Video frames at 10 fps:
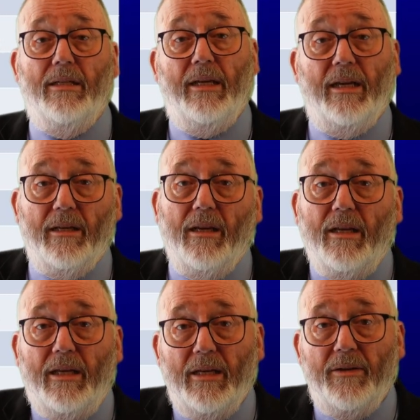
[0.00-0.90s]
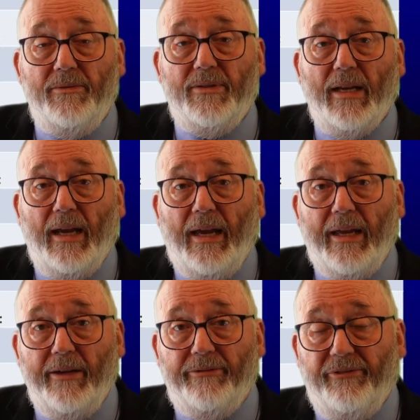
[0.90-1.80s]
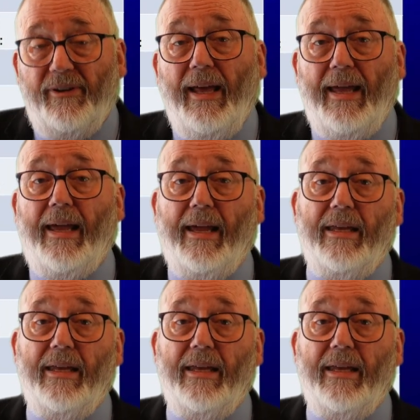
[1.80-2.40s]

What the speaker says: It gives a flag.